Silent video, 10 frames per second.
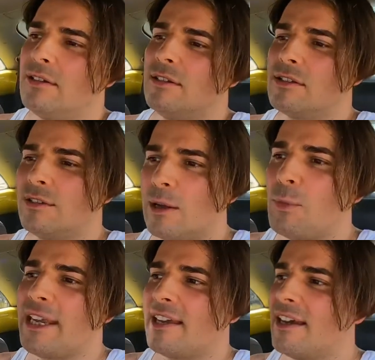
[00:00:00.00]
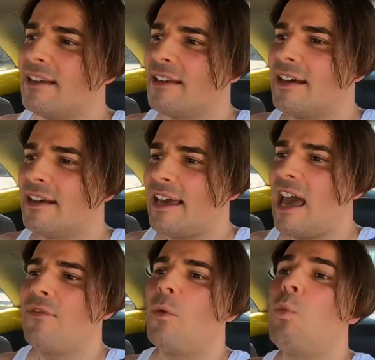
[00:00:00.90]
so that we can
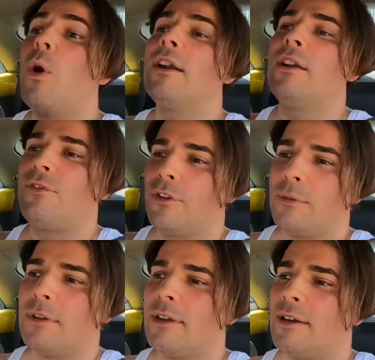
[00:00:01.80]
have a wonderful,